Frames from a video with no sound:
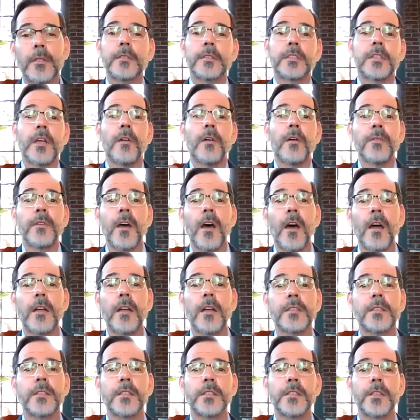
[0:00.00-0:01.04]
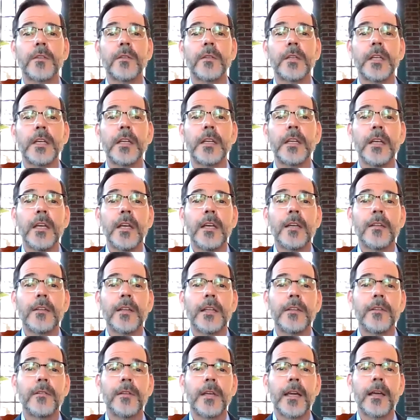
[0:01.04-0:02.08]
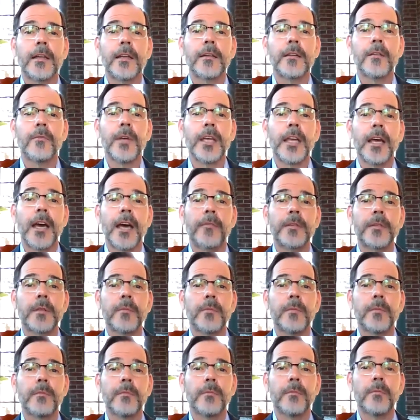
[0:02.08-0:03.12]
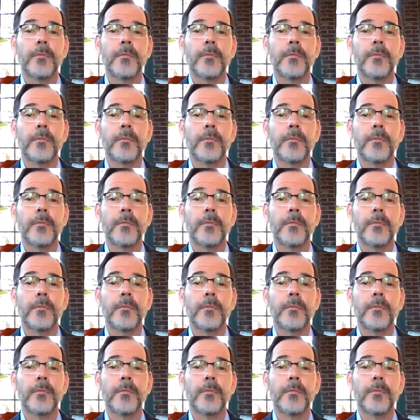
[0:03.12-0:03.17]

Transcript: self-constituted, then you can't, we have to